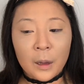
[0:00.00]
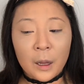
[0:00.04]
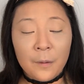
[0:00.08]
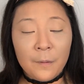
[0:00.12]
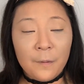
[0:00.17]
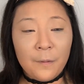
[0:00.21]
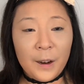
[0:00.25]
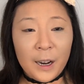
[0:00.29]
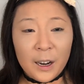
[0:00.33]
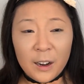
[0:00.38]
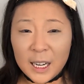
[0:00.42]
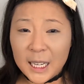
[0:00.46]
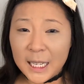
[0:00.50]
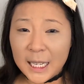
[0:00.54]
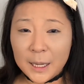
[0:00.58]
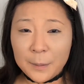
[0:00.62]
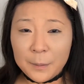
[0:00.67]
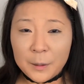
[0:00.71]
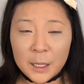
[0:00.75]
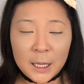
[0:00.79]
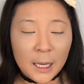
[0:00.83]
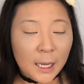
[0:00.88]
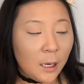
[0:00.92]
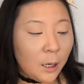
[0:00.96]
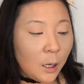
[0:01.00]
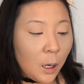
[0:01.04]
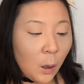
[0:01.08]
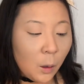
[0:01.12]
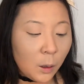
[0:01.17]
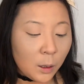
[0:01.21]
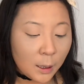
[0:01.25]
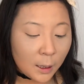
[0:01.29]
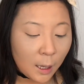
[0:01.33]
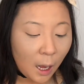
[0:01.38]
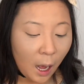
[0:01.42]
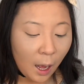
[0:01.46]
very deep skin
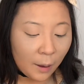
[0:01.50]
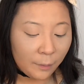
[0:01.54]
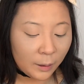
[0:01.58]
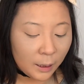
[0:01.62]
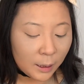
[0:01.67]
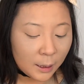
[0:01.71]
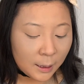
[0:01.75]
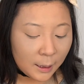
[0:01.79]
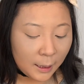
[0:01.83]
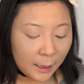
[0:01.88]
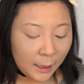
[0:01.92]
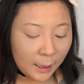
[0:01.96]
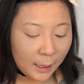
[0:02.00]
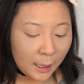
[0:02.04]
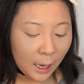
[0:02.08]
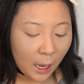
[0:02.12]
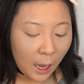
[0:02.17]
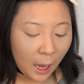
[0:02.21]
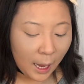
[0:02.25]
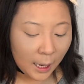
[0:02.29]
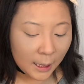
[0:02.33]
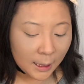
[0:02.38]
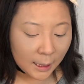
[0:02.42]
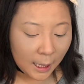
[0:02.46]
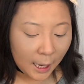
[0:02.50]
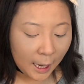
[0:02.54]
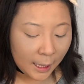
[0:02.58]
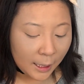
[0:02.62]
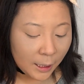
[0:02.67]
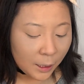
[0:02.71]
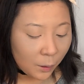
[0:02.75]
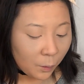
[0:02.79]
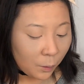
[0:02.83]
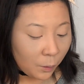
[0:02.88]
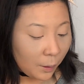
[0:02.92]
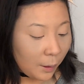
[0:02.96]
tones? Obviously not. I
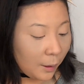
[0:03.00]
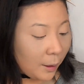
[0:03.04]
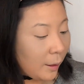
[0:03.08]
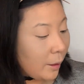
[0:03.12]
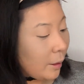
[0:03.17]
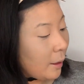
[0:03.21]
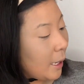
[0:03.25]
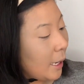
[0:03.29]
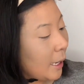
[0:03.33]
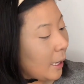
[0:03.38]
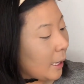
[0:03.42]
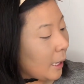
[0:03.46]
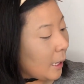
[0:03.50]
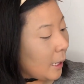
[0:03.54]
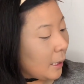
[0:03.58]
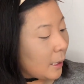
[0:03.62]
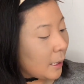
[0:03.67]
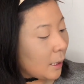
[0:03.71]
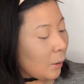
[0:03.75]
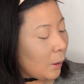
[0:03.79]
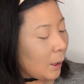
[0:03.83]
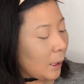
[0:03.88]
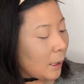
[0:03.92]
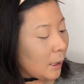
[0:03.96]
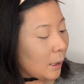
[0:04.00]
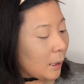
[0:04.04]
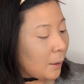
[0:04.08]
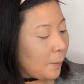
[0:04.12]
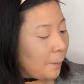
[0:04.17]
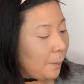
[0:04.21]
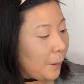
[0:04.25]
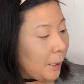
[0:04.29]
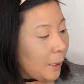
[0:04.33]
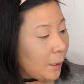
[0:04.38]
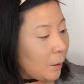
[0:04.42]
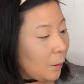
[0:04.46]
don't think it's going to
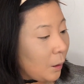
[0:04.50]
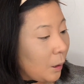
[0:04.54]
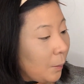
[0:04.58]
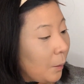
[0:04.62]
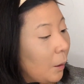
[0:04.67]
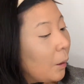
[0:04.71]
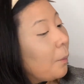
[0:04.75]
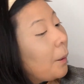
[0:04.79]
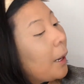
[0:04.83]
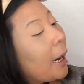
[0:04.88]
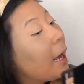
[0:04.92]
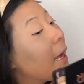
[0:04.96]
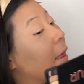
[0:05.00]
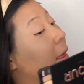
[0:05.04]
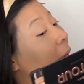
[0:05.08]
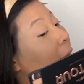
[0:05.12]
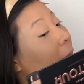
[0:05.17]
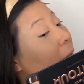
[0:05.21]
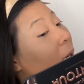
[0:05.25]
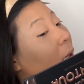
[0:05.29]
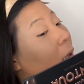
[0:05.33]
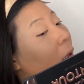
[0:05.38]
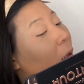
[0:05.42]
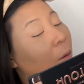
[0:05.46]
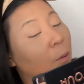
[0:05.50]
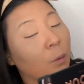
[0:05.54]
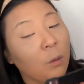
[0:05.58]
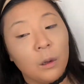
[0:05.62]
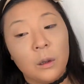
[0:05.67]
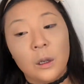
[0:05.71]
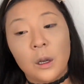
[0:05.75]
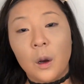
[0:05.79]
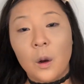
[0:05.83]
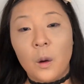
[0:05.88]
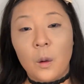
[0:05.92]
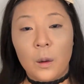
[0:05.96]
be suitable, but I think it
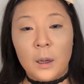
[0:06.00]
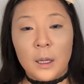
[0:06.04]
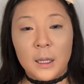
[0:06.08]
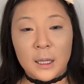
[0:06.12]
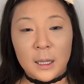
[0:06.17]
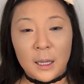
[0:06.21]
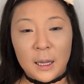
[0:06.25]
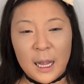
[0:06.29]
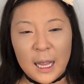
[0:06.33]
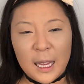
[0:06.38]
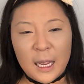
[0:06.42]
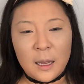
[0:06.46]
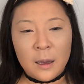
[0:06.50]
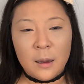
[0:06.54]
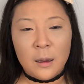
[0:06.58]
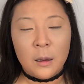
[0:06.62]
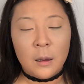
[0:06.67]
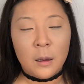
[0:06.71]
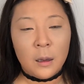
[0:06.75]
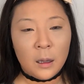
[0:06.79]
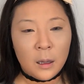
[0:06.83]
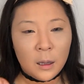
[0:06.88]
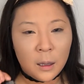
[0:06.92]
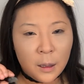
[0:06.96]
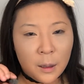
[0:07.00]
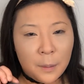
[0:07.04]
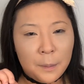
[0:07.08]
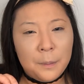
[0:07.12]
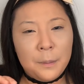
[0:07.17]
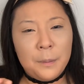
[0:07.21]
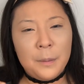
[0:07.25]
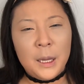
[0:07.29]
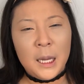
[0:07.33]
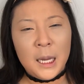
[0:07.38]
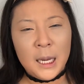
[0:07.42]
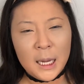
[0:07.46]
will go into like
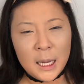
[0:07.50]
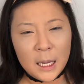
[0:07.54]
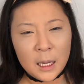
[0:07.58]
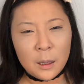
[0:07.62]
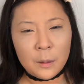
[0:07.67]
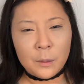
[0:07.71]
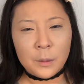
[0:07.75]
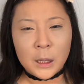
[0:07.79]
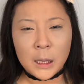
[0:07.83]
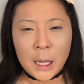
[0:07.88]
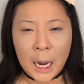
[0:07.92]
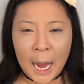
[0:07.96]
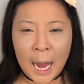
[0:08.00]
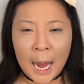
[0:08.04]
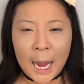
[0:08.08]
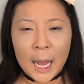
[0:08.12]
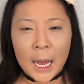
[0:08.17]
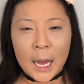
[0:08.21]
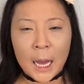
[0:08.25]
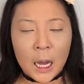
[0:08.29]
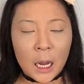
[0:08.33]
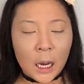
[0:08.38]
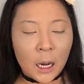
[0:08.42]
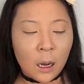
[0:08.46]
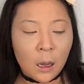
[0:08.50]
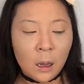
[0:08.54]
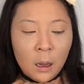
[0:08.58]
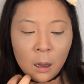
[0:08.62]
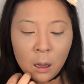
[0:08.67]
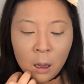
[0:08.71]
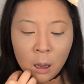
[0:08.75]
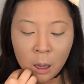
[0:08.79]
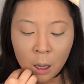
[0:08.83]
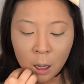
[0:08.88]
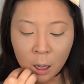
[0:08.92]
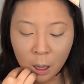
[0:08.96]
medium tan
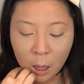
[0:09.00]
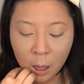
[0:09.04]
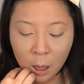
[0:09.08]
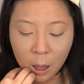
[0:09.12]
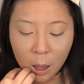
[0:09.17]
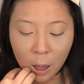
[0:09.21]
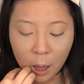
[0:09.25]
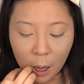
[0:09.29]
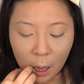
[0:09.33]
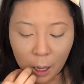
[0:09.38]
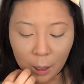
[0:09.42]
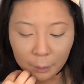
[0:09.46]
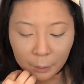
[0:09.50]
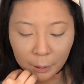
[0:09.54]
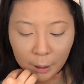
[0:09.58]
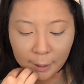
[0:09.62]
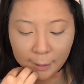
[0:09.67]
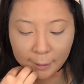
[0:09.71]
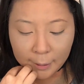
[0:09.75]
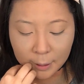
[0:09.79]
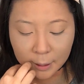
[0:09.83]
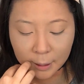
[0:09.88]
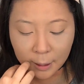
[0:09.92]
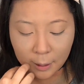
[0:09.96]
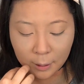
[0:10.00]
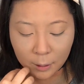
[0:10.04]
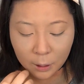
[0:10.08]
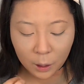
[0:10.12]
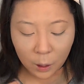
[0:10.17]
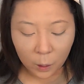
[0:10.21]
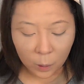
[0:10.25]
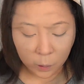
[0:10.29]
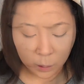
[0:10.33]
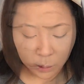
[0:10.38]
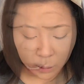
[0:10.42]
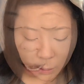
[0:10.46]
kind of skin
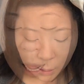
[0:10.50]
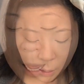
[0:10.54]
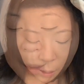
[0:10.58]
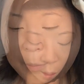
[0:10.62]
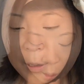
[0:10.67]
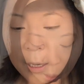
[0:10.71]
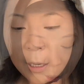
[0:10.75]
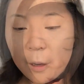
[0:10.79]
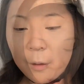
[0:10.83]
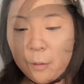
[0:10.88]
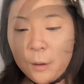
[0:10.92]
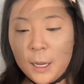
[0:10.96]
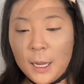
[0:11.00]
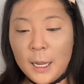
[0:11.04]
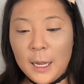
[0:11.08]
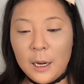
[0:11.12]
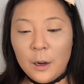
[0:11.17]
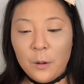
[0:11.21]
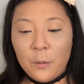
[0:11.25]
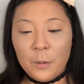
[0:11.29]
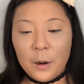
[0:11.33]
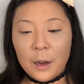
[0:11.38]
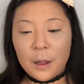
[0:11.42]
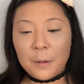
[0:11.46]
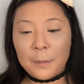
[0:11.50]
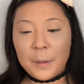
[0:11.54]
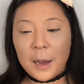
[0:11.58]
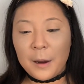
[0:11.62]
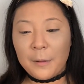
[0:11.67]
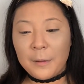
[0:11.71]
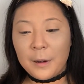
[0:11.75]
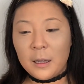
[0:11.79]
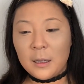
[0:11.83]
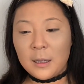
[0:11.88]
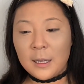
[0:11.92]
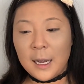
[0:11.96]
tones. But I'm gonna go in with my Real